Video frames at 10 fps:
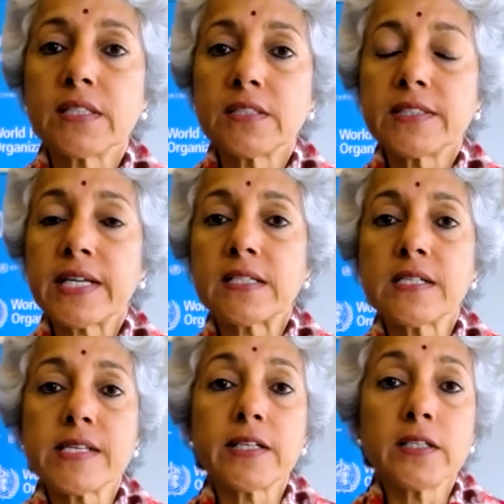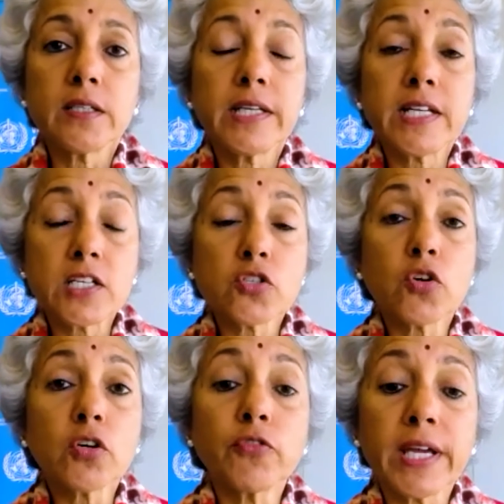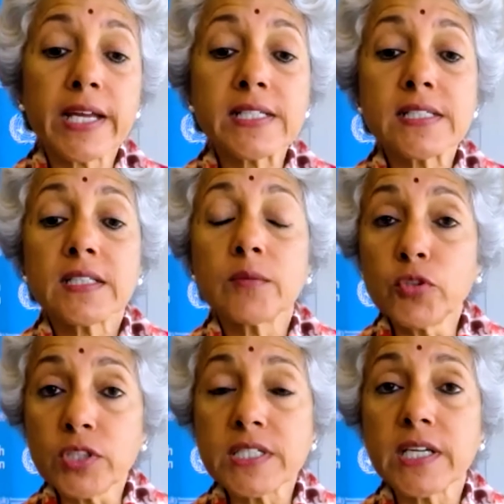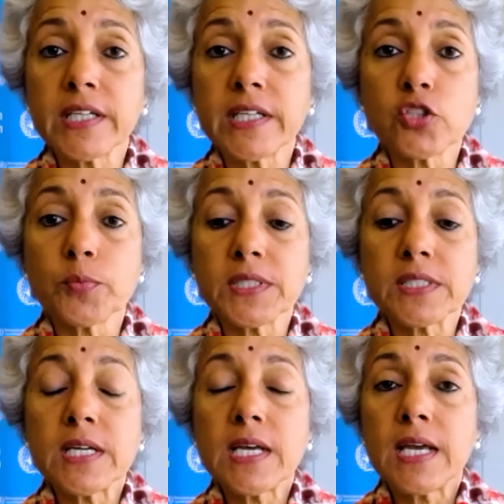sectors, and let us not forget community engagement,